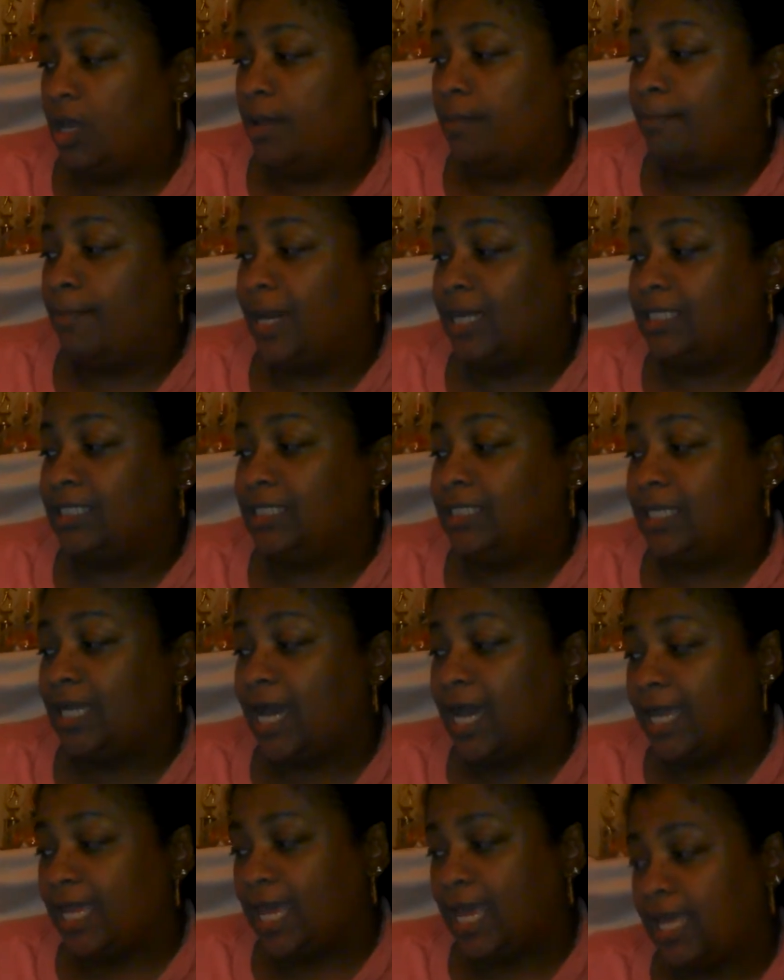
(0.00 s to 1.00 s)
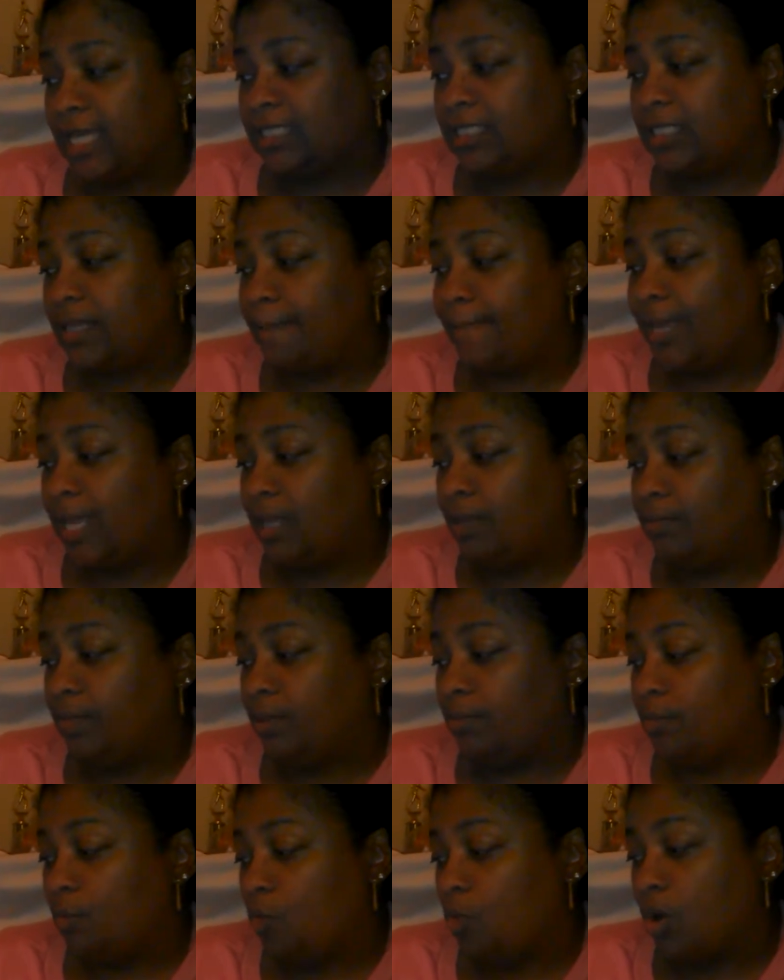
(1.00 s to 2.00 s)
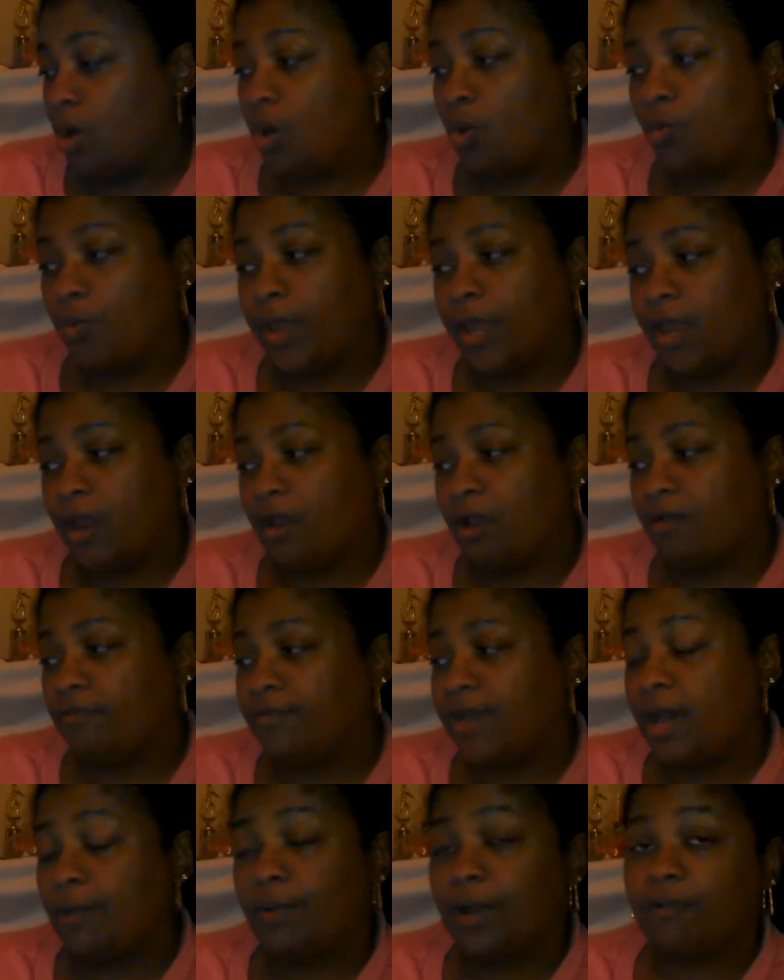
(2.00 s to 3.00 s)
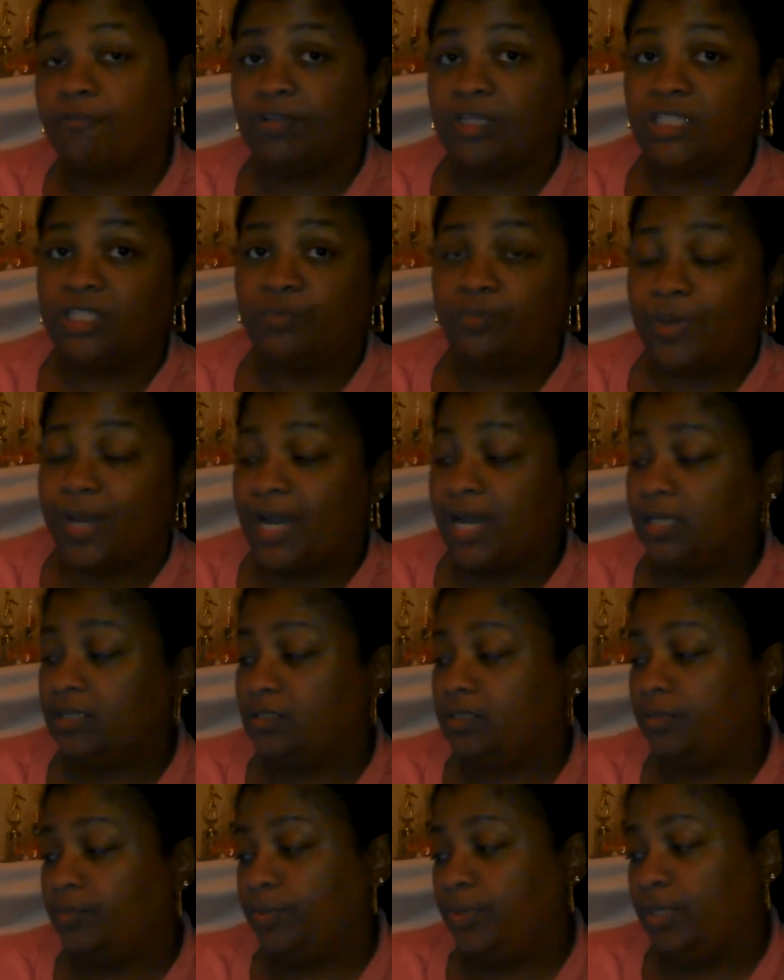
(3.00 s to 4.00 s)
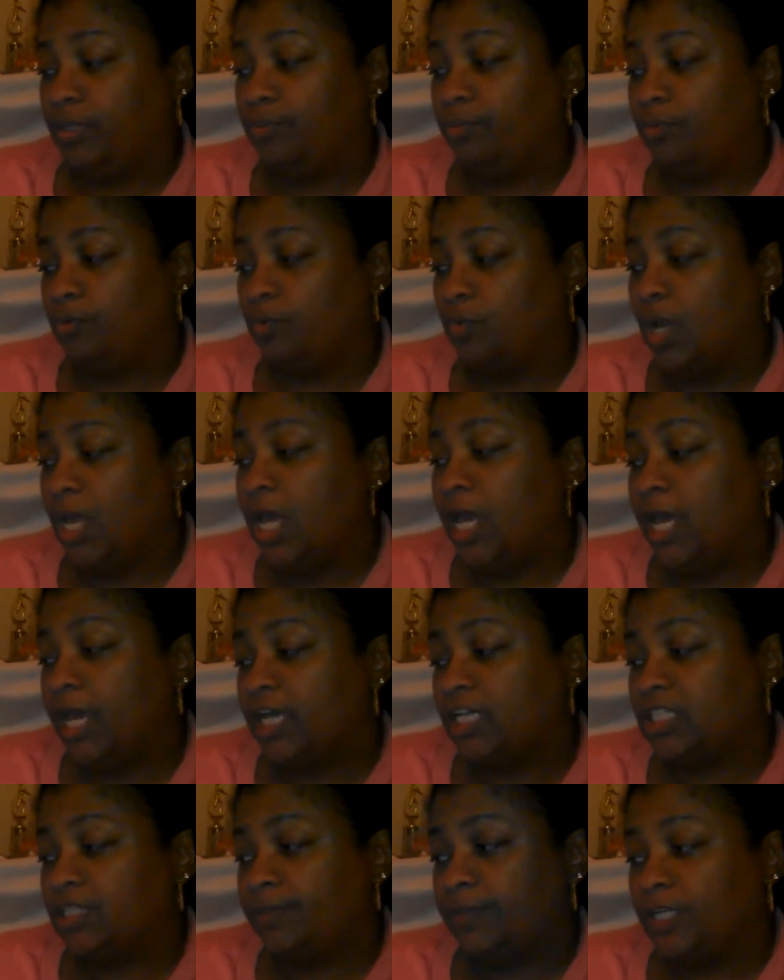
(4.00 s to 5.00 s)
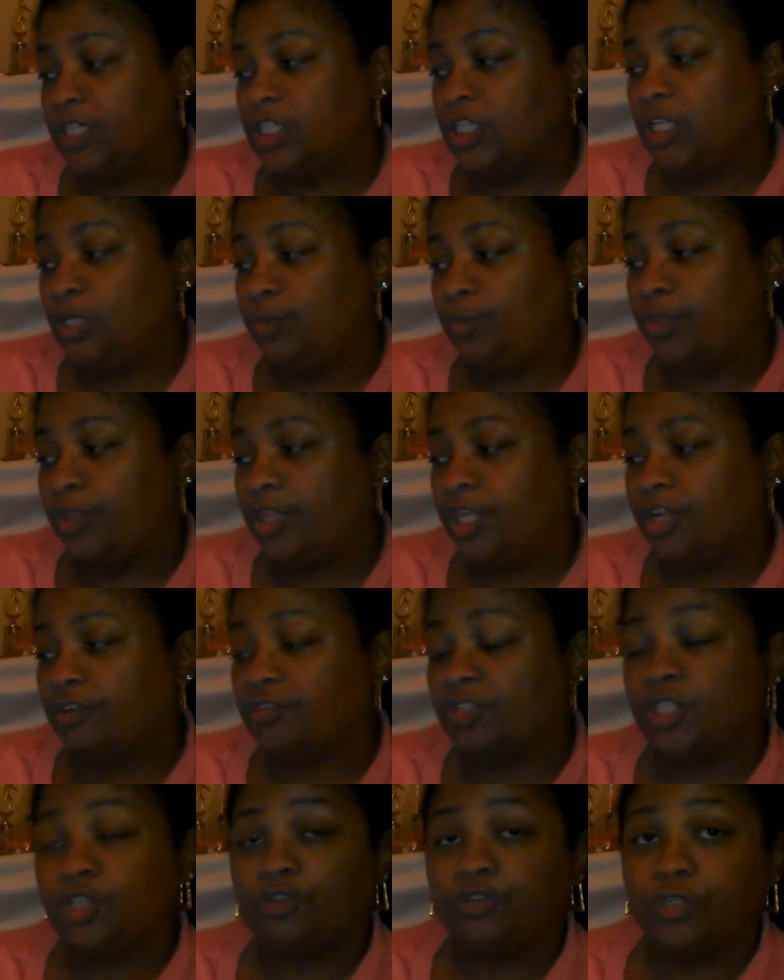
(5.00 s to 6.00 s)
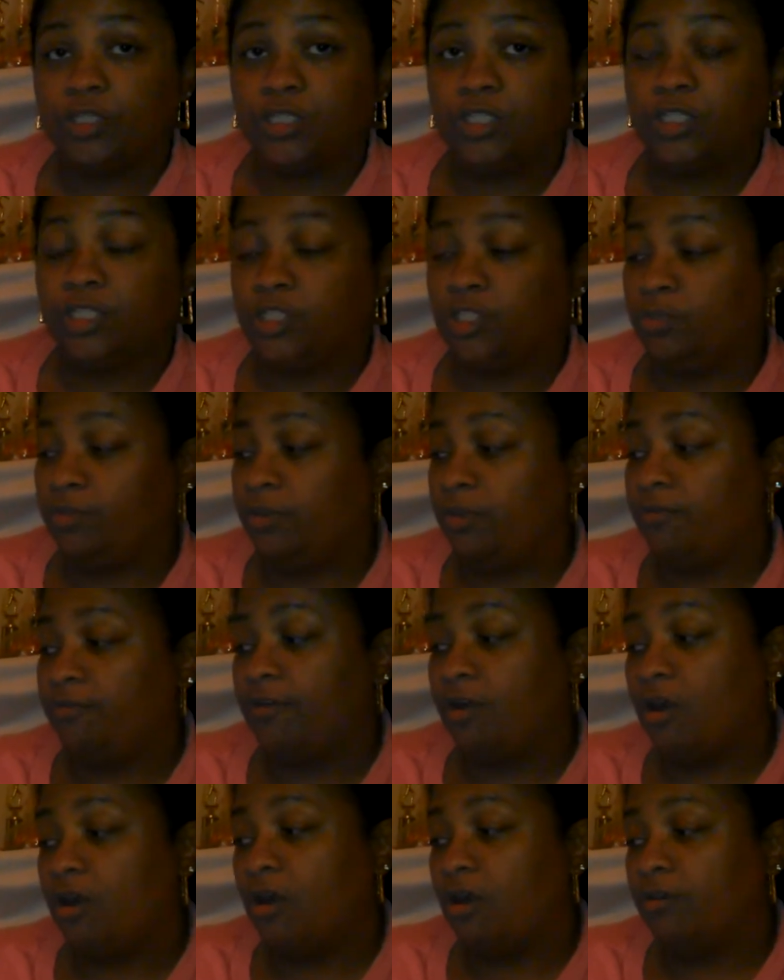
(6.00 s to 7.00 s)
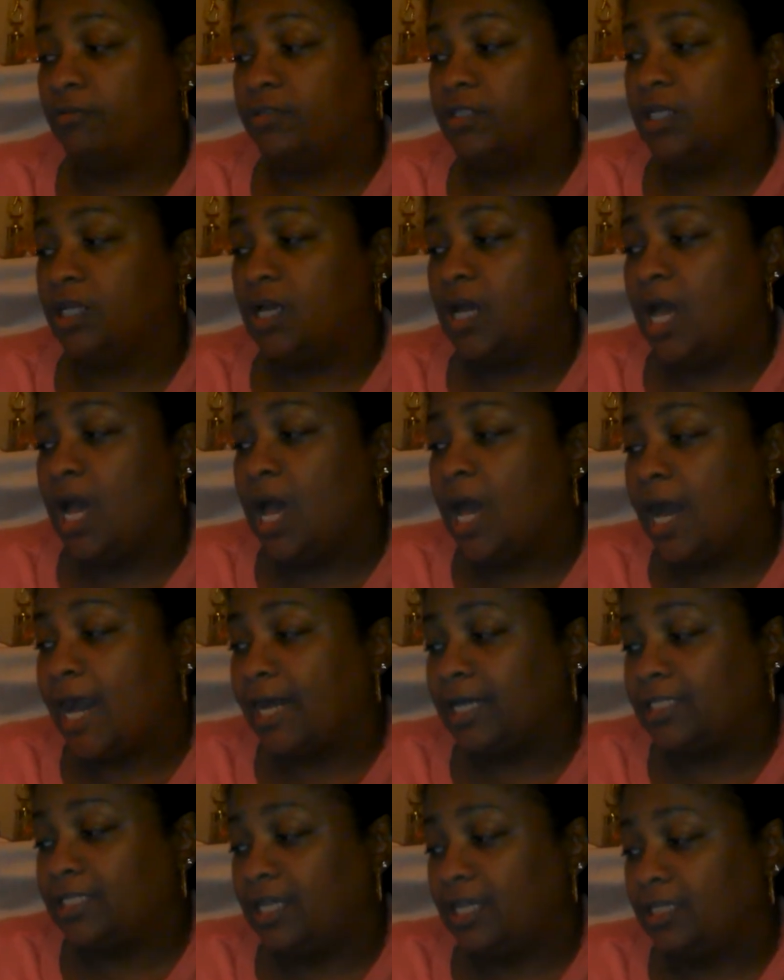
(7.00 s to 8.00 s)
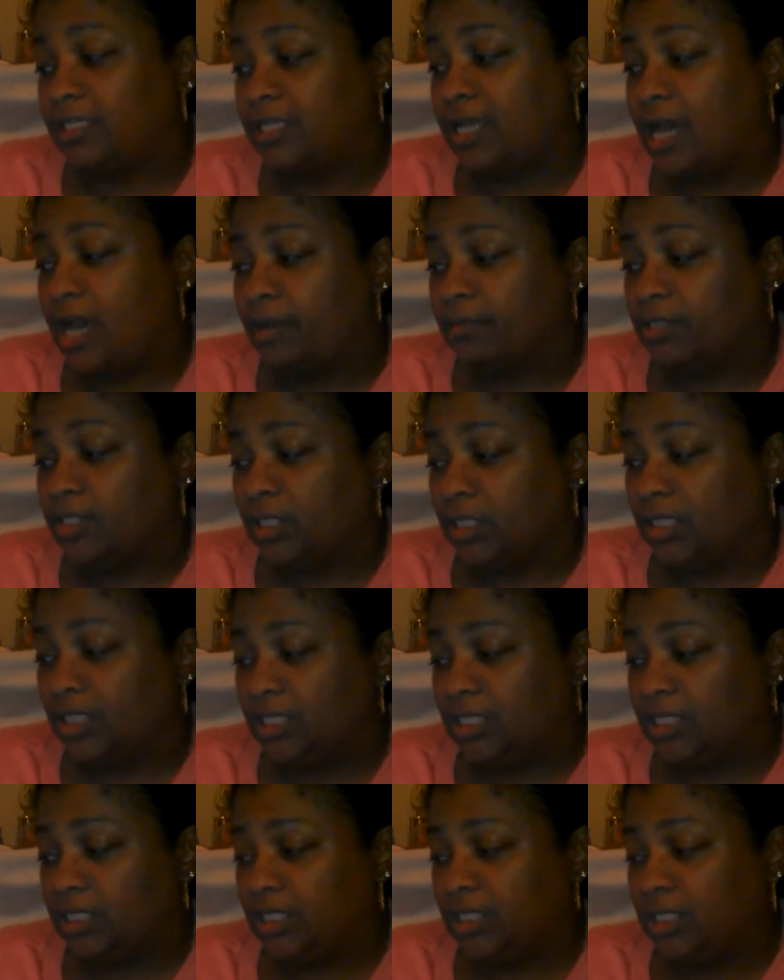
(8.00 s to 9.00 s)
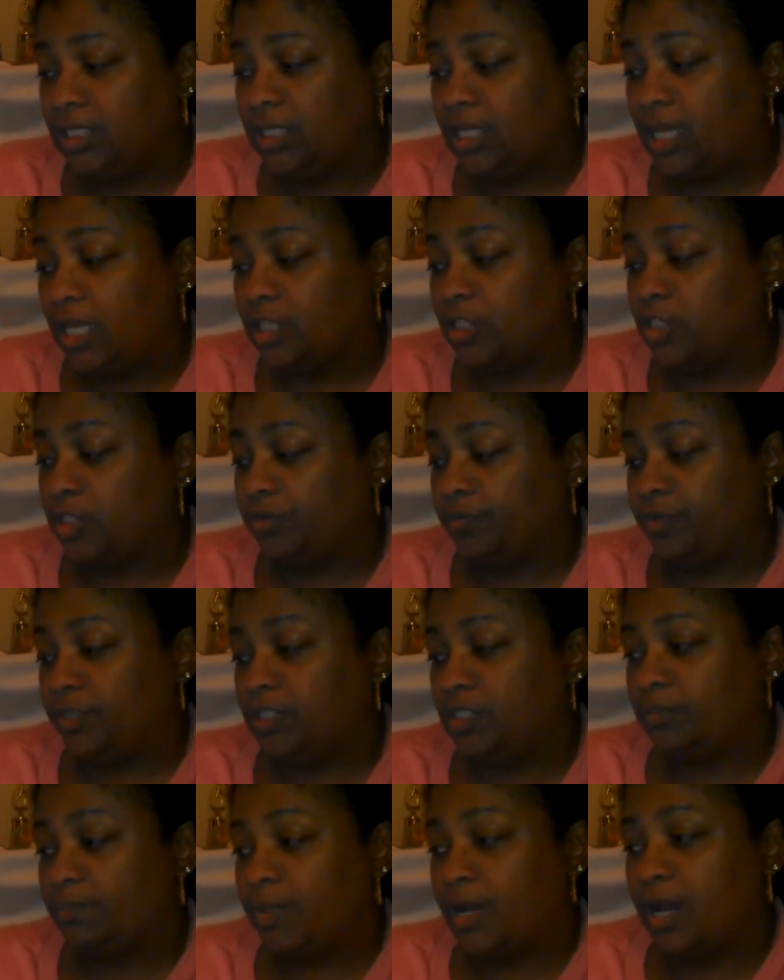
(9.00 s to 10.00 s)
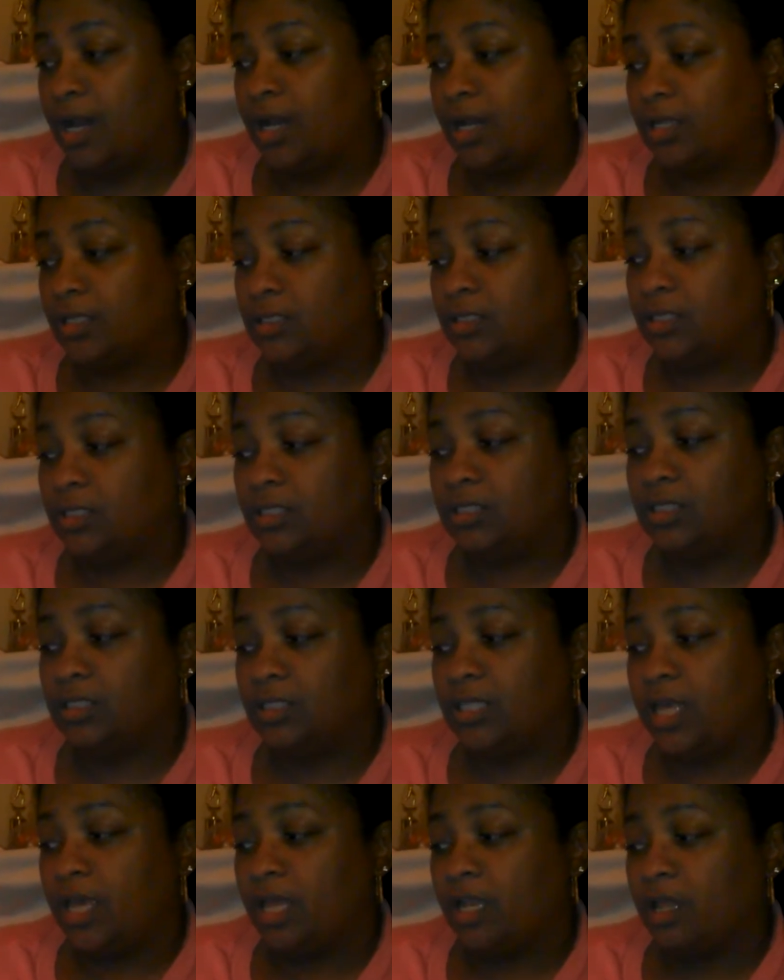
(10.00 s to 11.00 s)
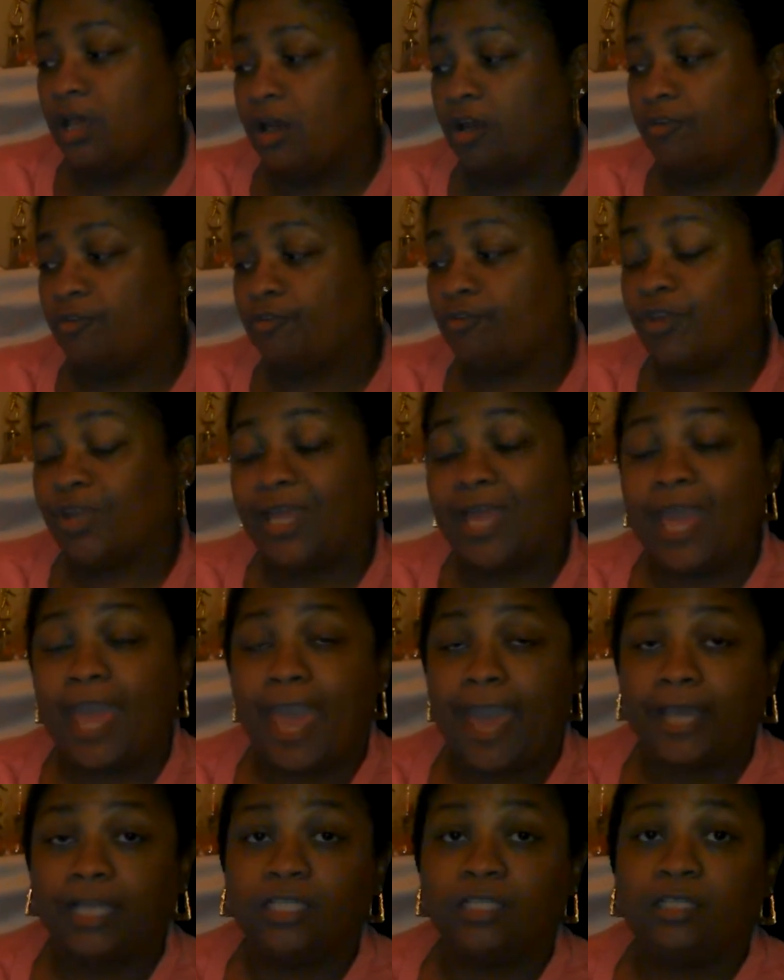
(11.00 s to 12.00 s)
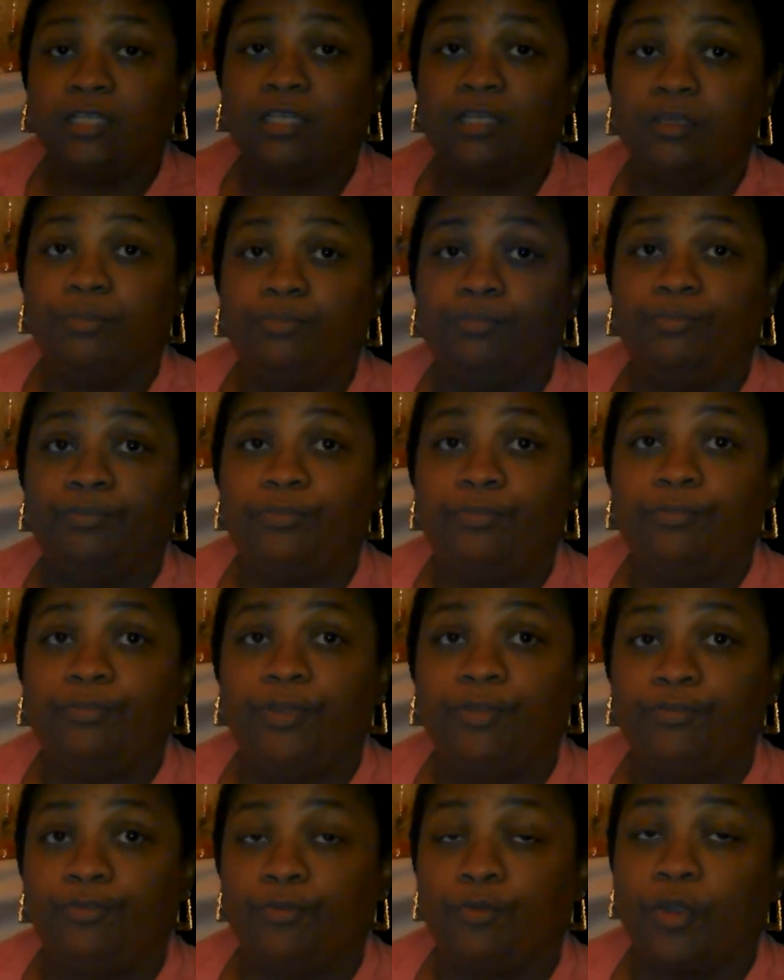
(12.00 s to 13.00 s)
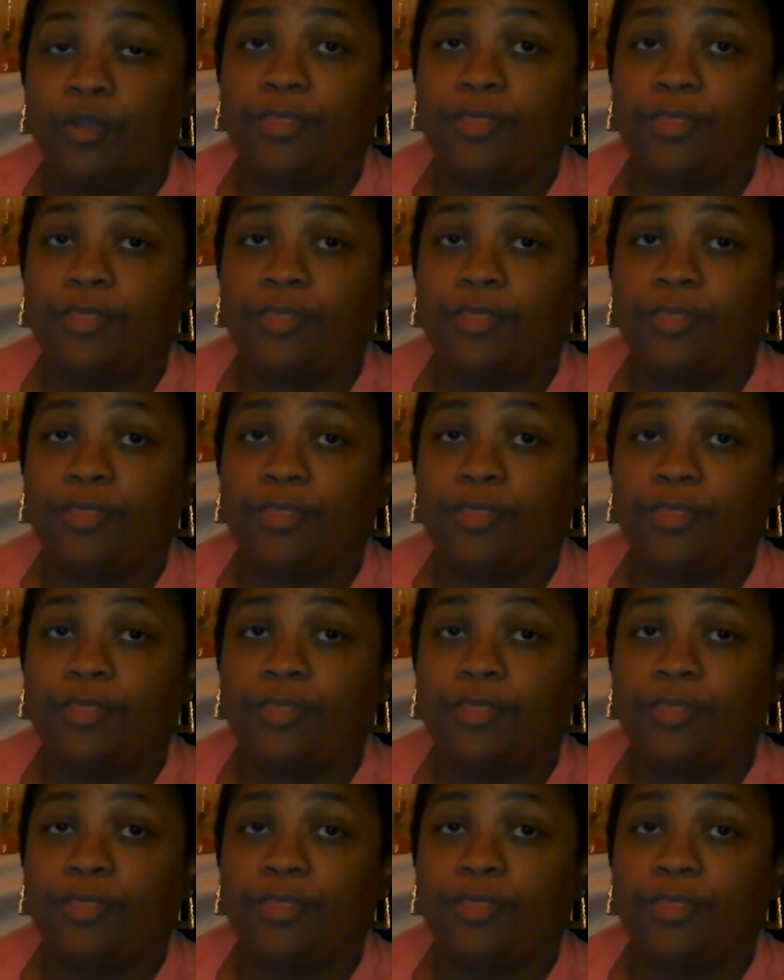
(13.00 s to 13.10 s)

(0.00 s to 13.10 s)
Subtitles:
My CIS made me more aware of how I respond to people, especially when there is criticism involved. I take time to listen and to respond instead of reacting before